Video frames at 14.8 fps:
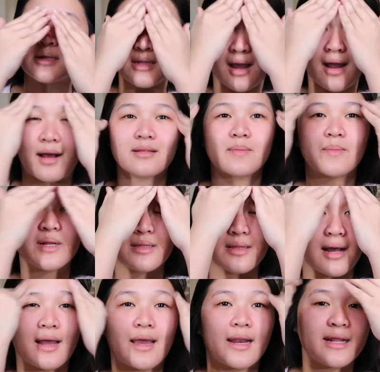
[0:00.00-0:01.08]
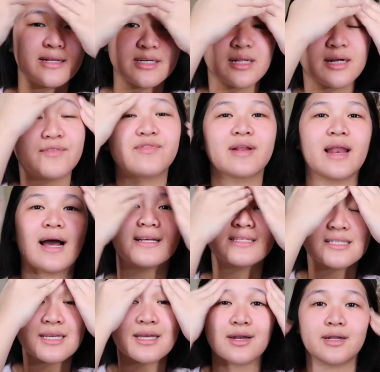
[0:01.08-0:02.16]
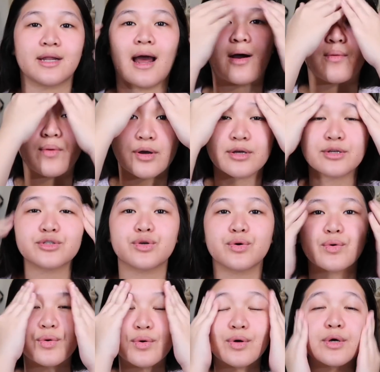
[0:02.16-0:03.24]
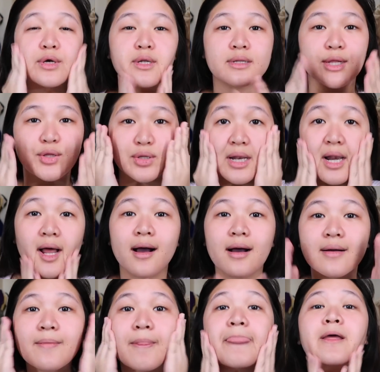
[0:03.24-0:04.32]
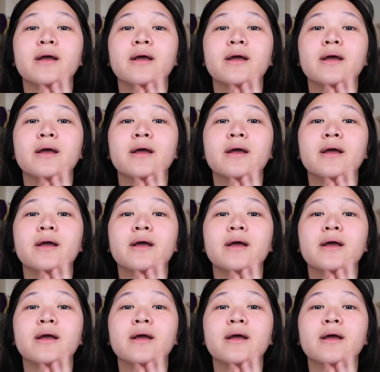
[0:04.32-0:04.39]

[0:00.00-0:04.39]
nakakatamad na and I still have class in an hour. So dito na lang.